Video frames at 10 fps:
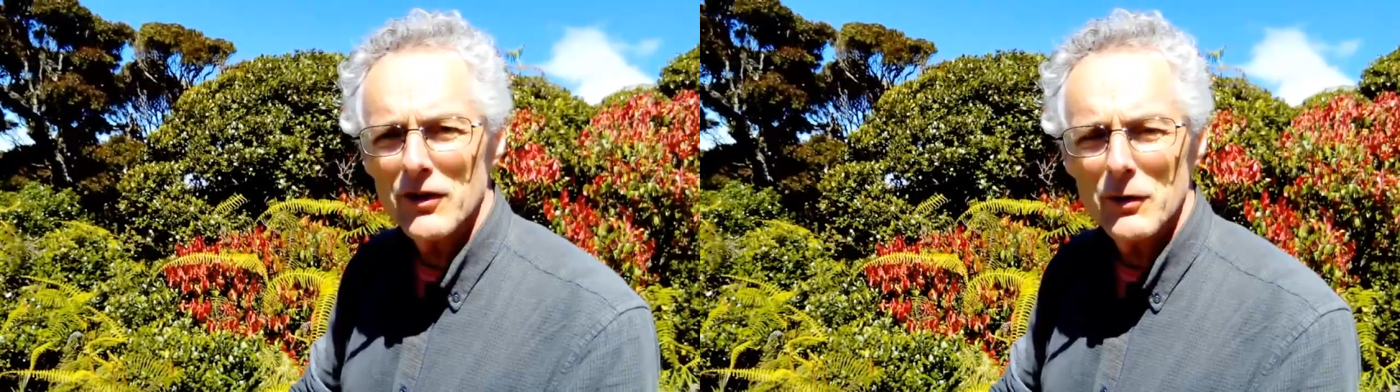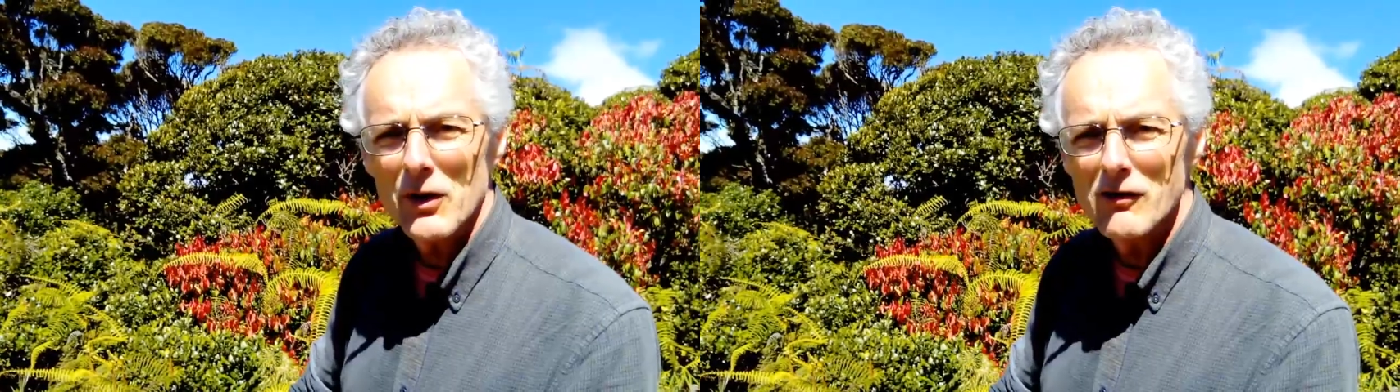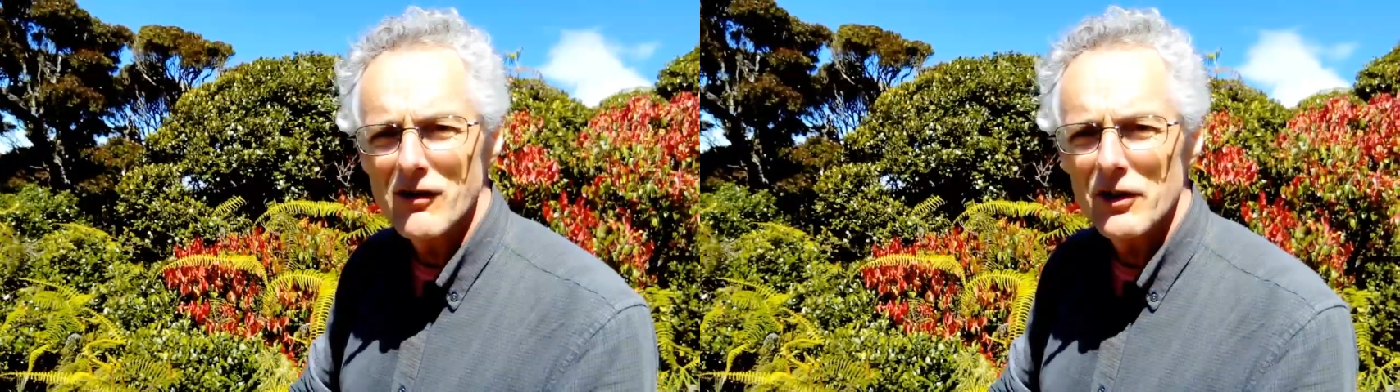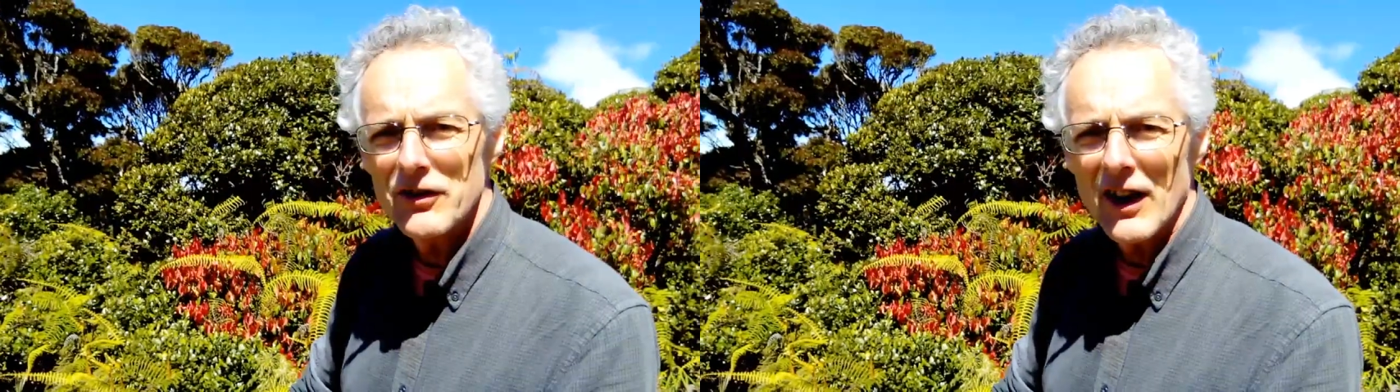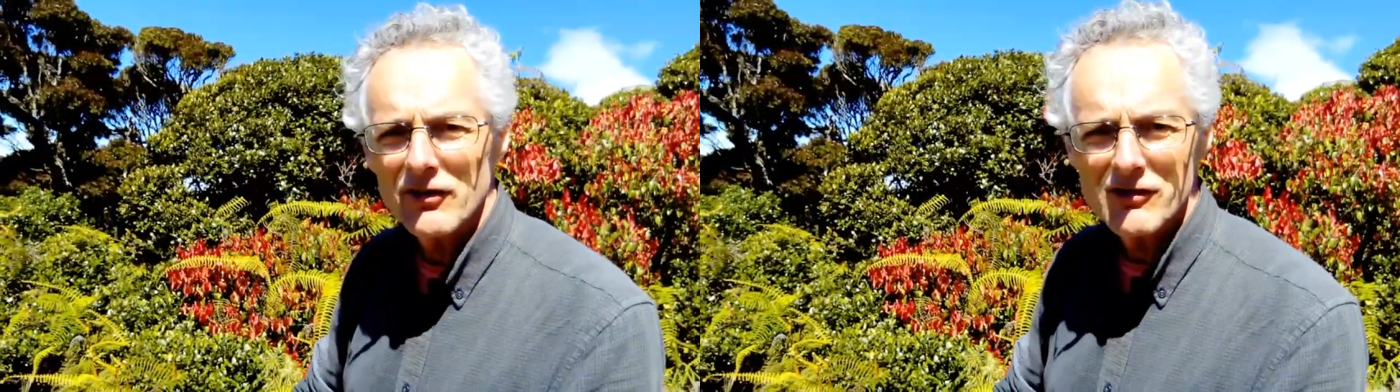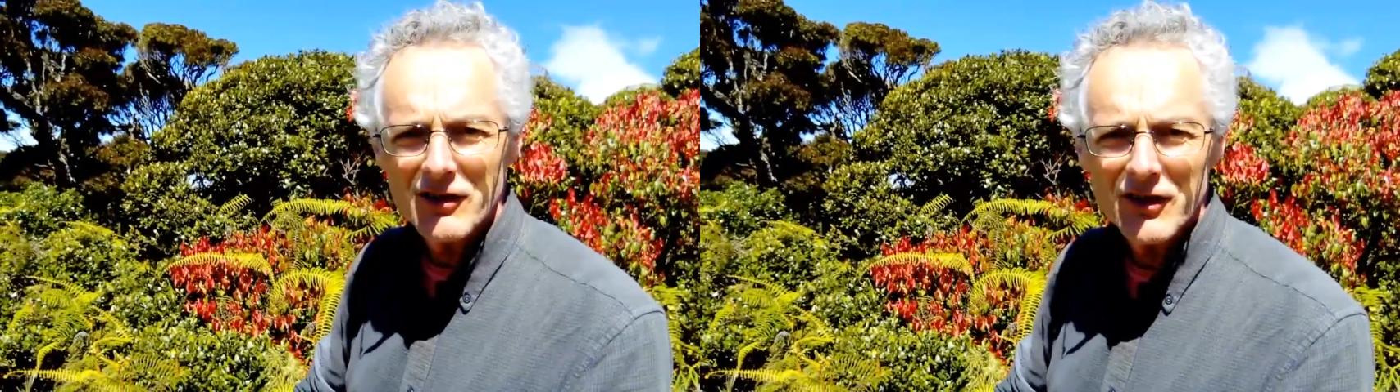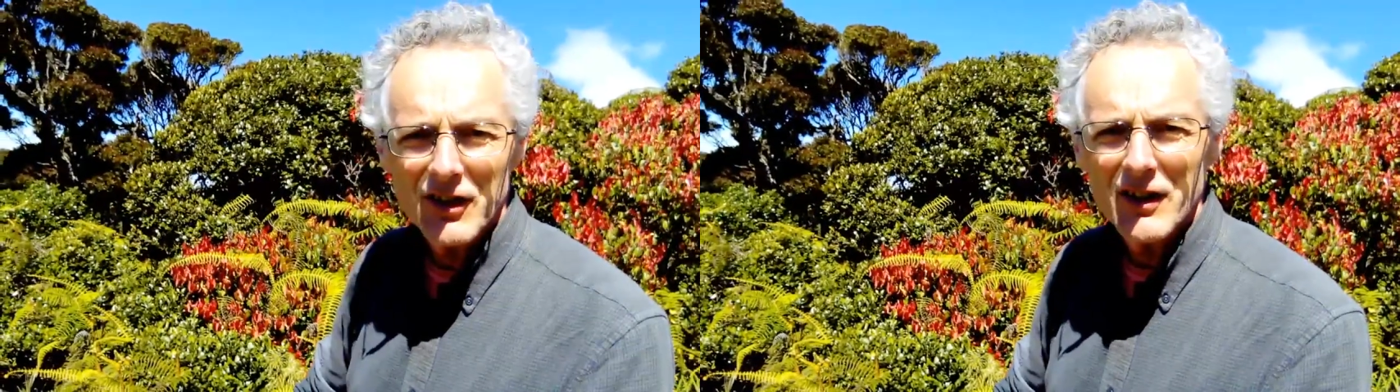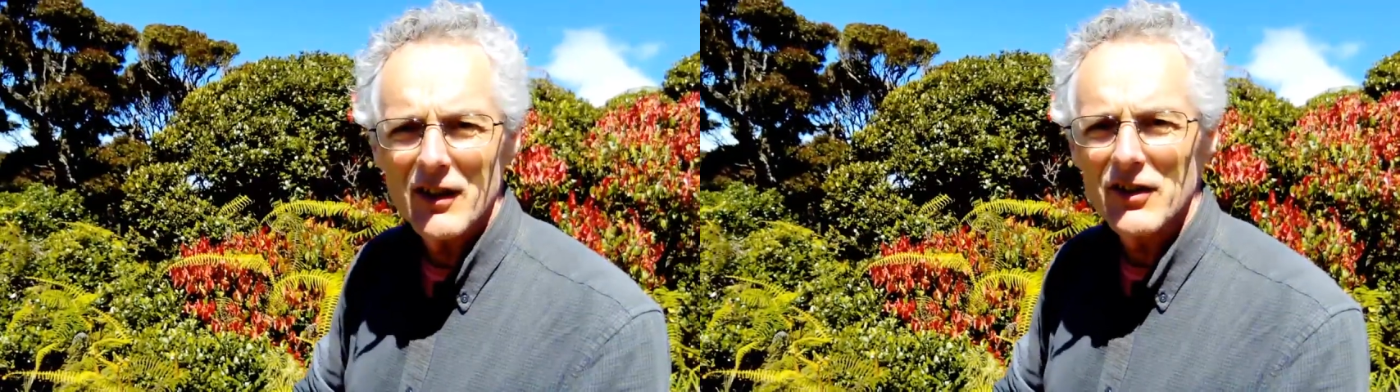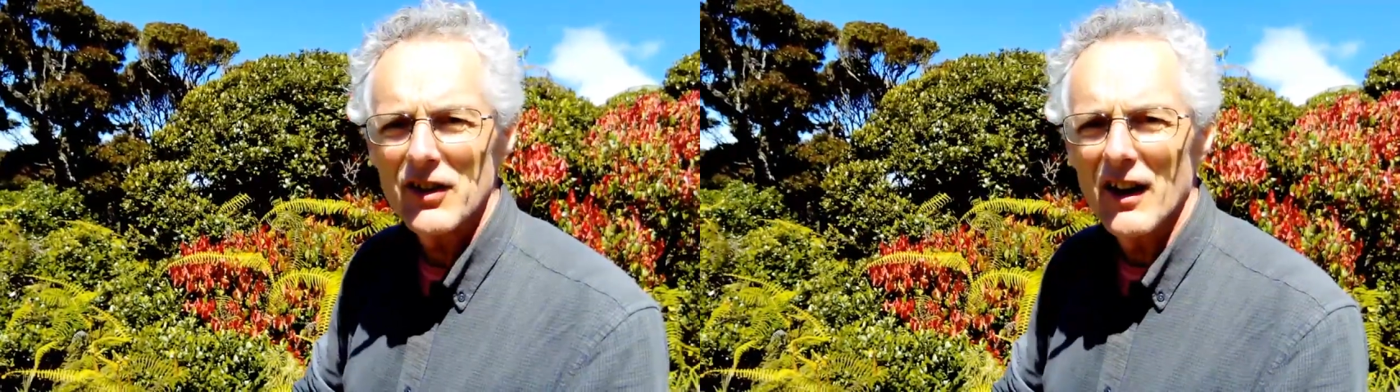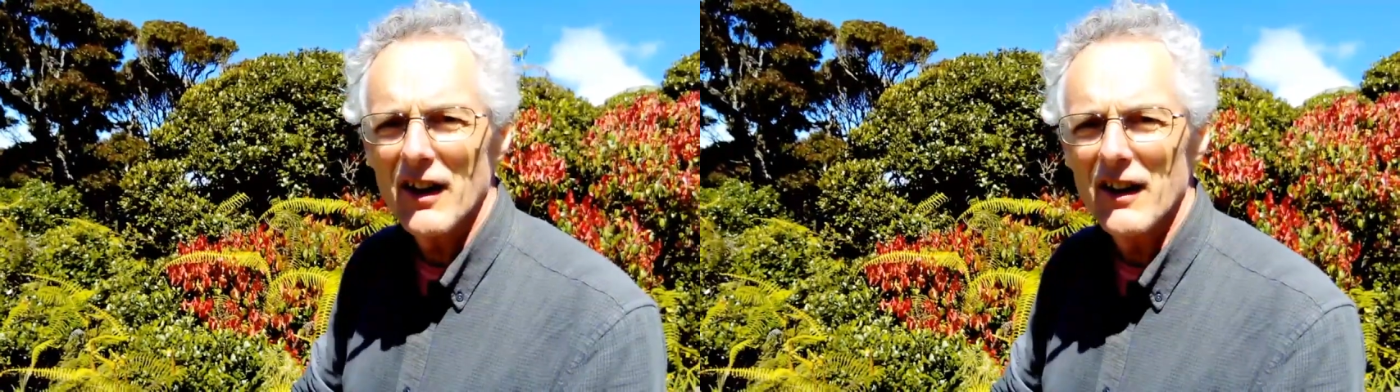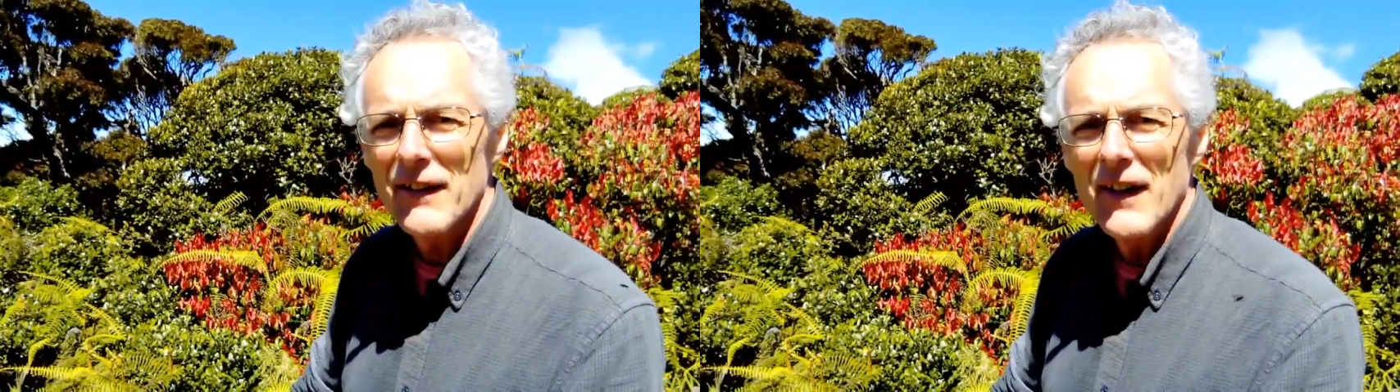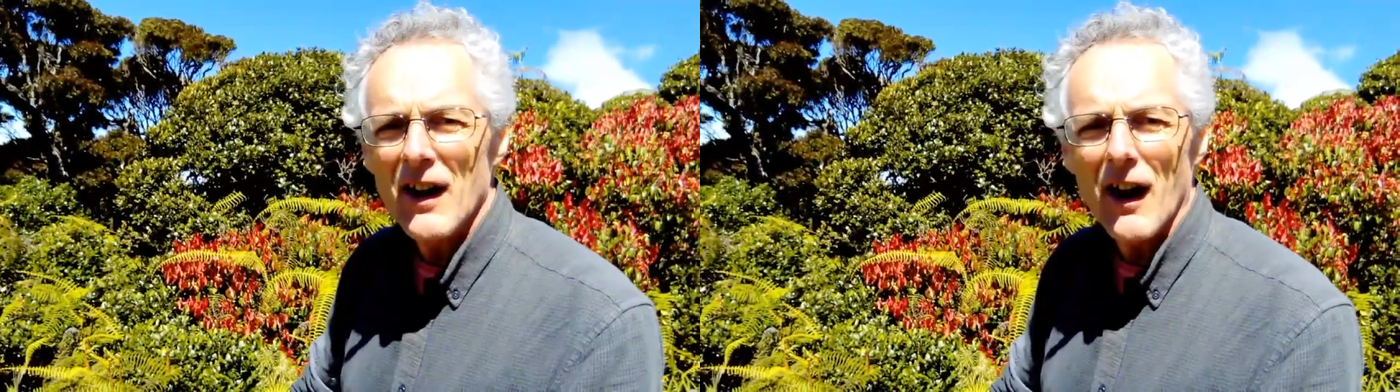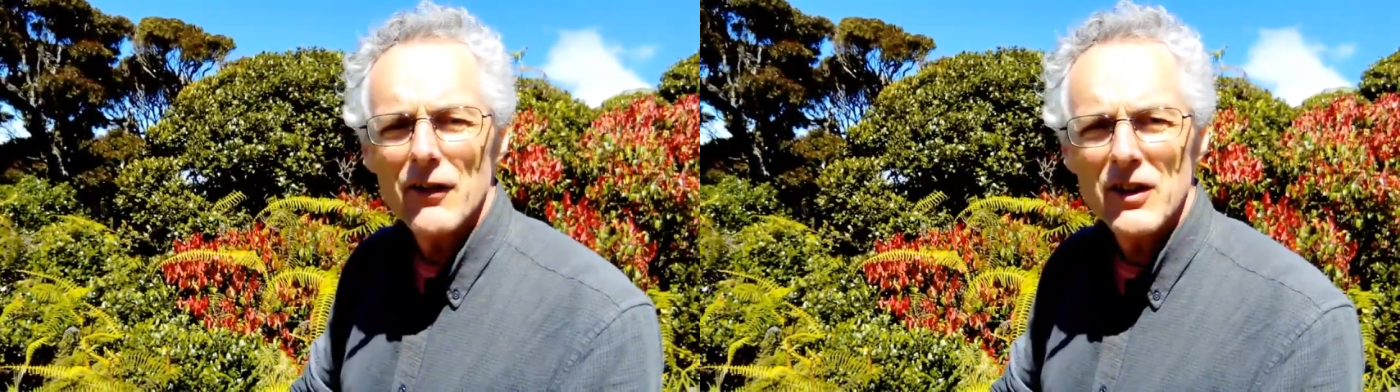So we've got rhododendrons, and there's I've